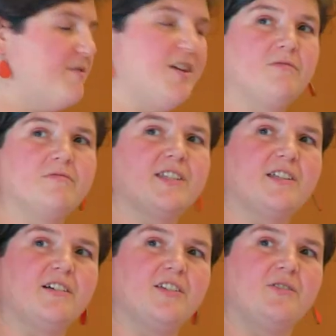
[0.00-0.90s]
Don't
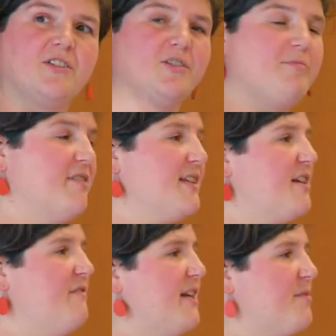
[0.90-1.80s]
start using copyright
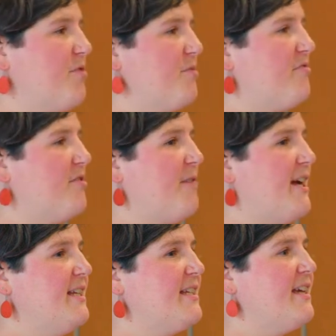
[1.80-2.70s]
stuff in inappropriate
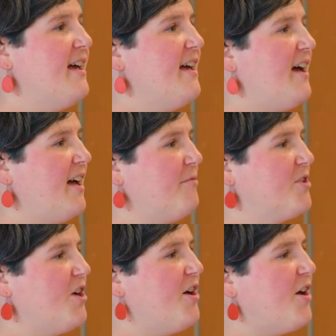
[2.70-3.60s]
ways. I
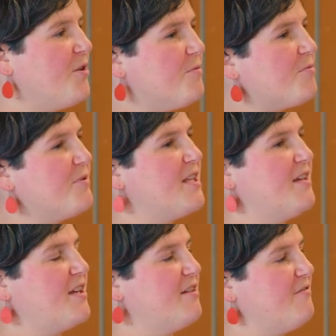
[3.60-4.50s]
would hope with
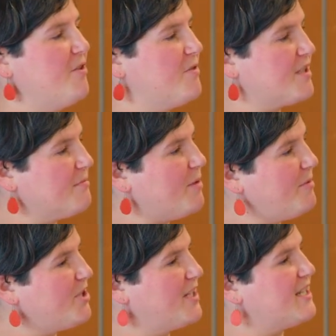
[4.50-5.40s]
the kind of focus on
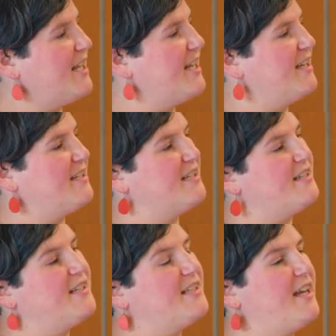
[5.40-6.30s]
publishing today that
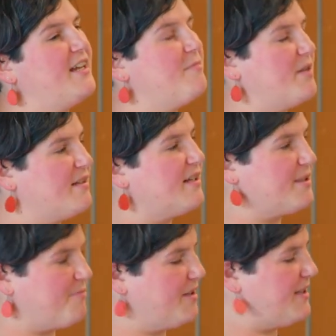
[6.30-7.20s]
doesn't need saying, but
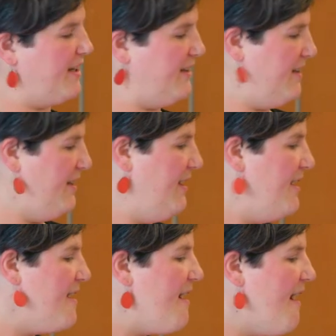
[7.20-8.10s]
it's worth
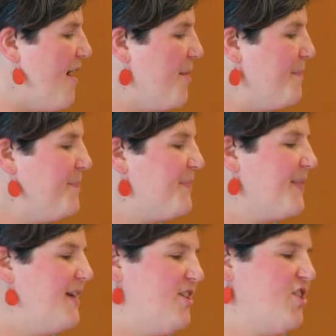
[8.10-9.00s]
saying.
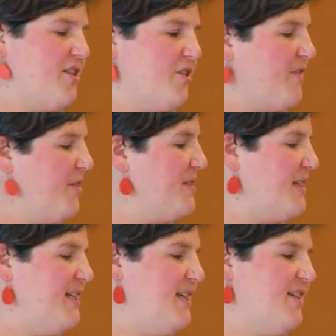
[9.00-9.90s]
Check those phone
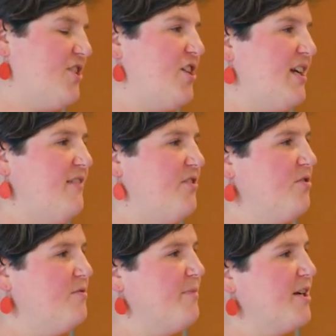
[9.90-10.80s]
settings. Check if
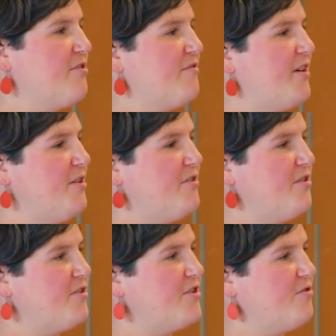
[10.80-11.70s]
your microphone
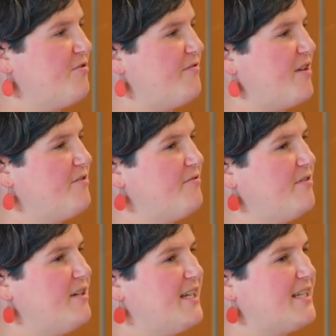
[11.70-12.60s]
on your
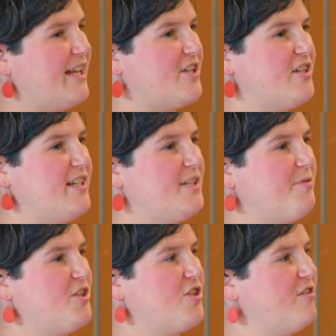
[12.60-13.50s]
phone is actually
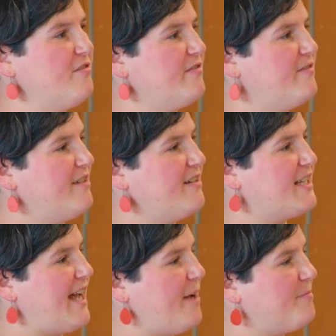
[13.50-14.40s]
switched on for
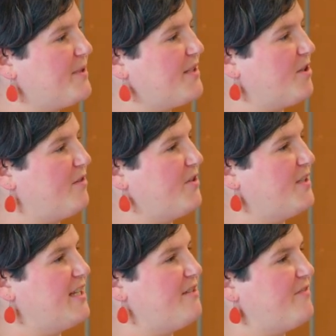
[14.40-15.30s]
various apps. So if you
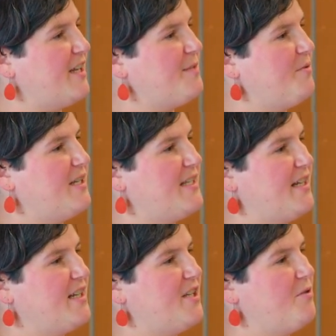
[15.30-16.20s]
see that Facebook is
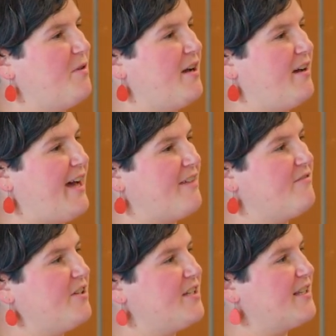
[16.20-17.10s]
sending you
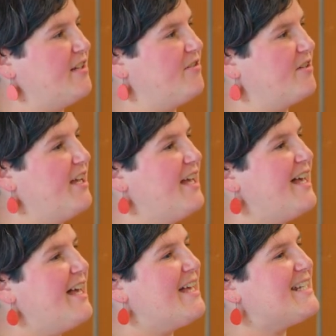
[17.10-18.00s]
adverts that look
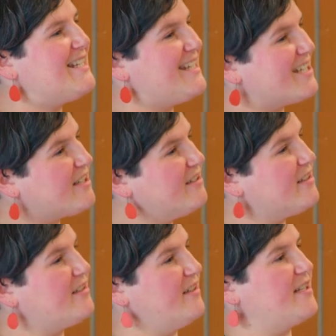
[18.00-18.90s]

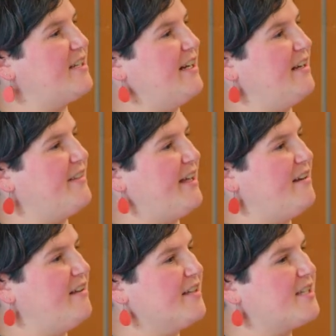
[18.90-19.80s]
disconcertingly like
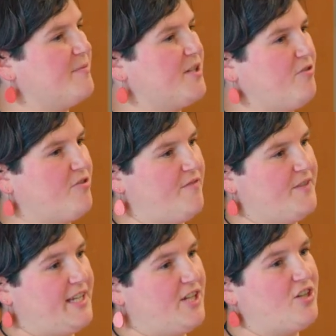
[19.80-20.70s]
that last obscure
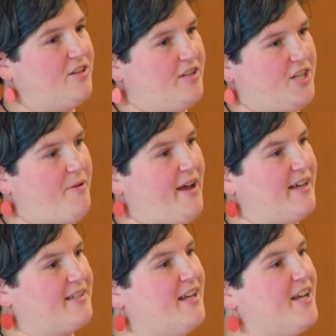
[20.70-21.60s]
conversation that you
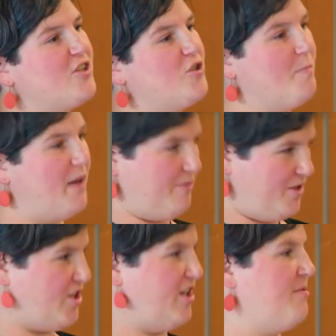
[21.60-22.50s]
had, you might want
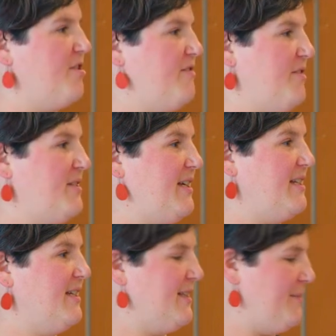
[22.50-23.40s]
to check your microphone
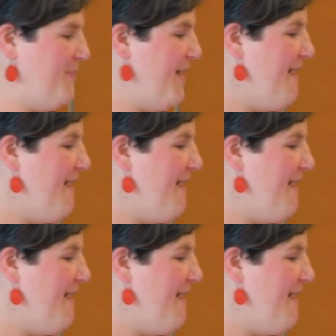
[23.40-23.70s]
settings.